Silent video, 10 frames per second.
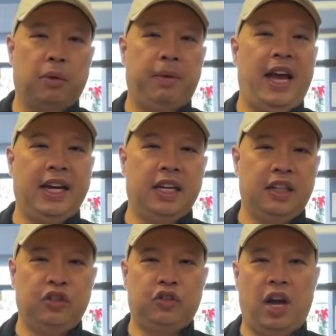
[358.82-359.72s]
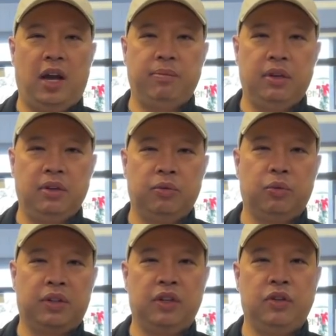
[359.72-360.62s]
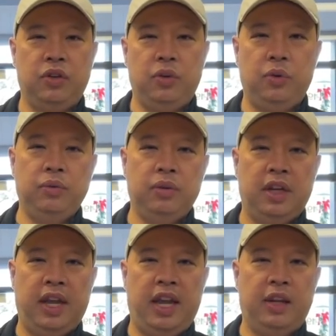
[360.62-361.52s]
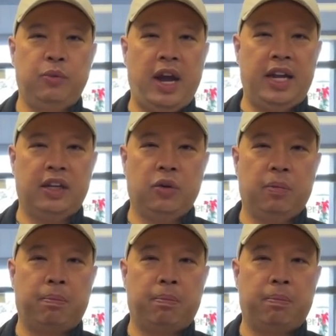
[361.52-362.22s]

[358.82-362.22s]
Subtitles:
back at the shop with the new Head Radical